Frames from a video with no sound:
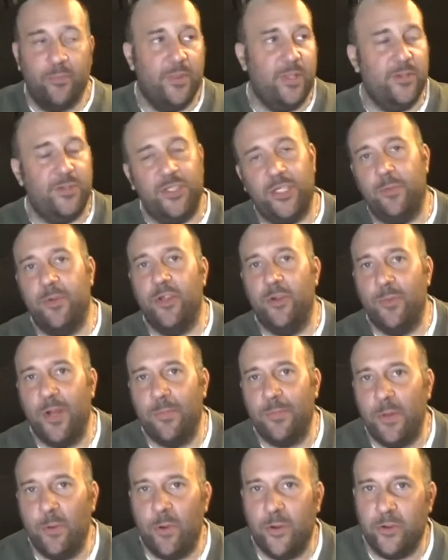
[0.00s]
Some of you
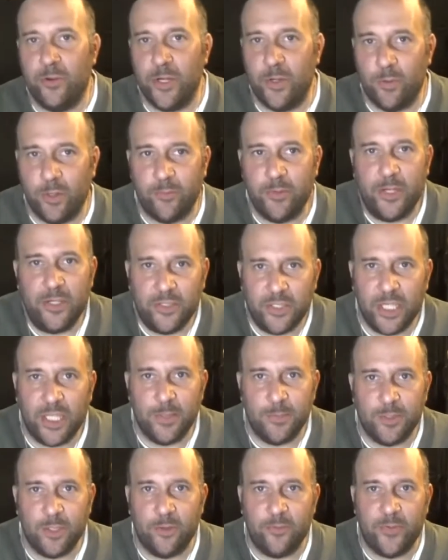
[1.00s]
might be wondering, well, if you can sell
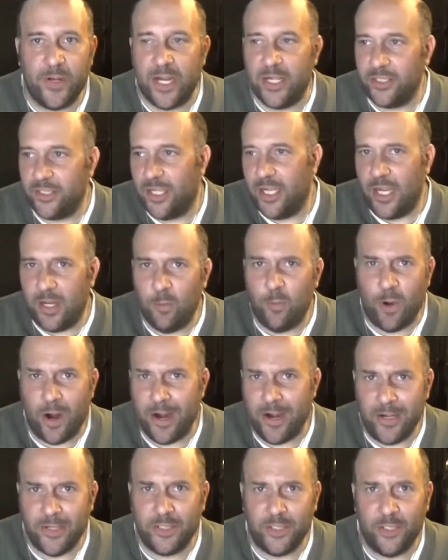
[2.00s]
them so fast, why
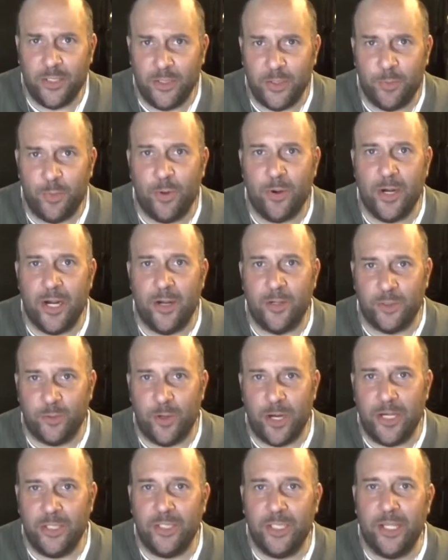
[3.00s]
are you still in the poorhouse?
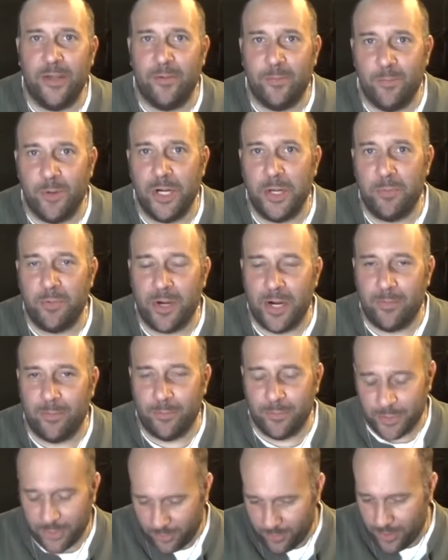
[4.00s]
Why are you still having money
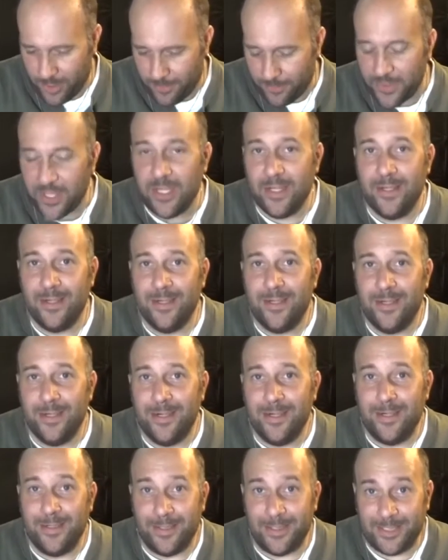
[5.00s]
problems? Well,
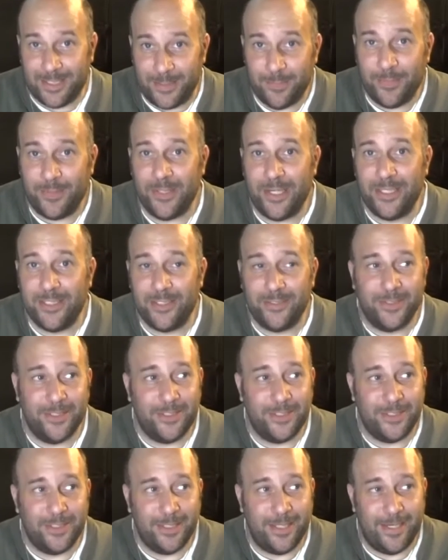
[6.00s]
the simple answer
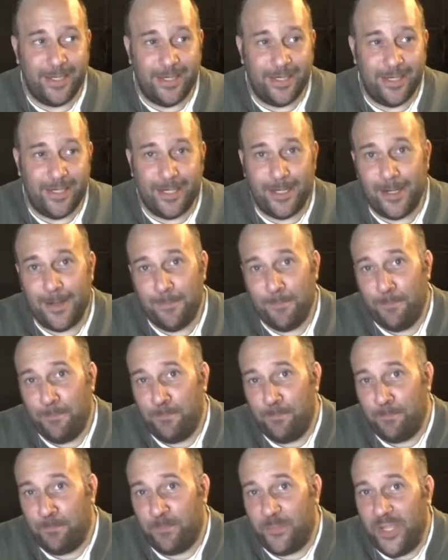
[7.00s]
is uh,
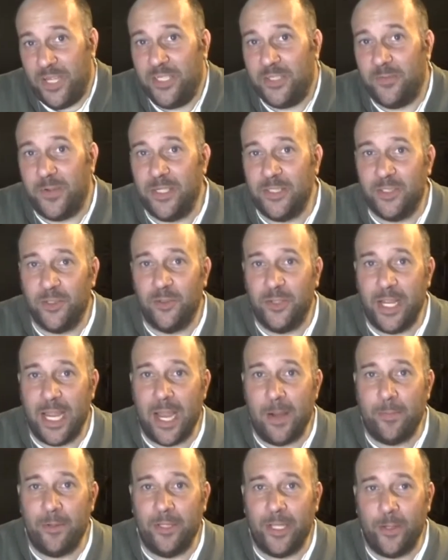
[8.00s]
these events only
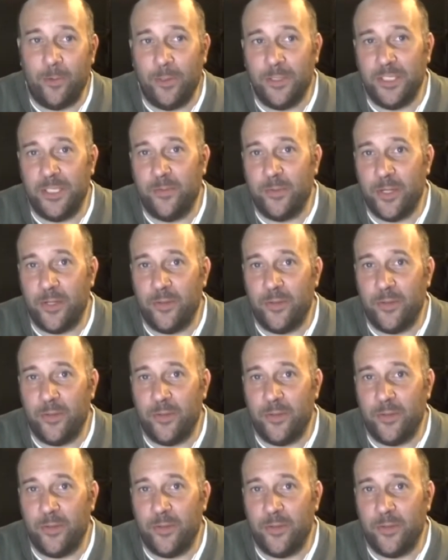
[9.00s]
happen like once every